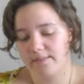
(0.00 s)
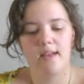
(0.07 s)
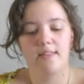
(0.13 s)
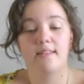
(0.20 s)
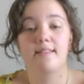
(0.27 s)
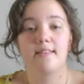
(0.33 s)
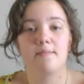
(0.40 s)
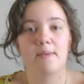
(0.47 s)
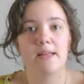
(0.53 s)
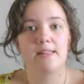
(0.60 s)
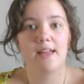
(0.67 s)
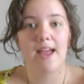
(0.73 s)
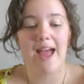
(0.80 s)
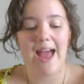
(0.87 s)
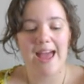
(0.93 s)
and the
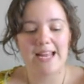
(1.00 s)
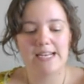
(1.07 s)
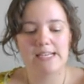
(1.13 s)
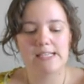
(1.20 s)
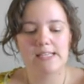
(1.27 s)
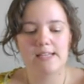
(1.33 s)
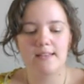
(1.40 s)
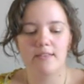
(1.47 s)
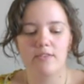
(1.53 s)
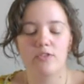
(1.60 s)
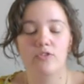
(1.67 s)
seemingly endless